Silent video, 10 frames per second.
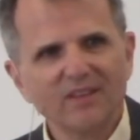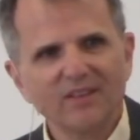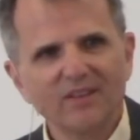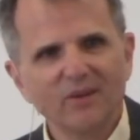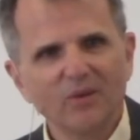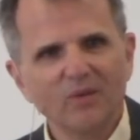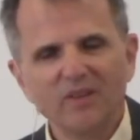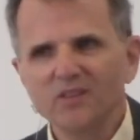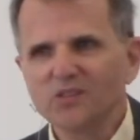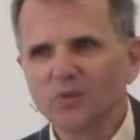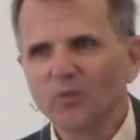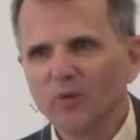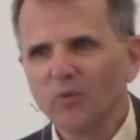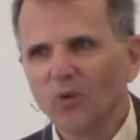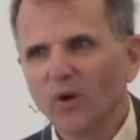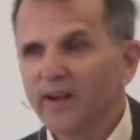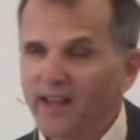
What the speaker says: in the Supreme Court.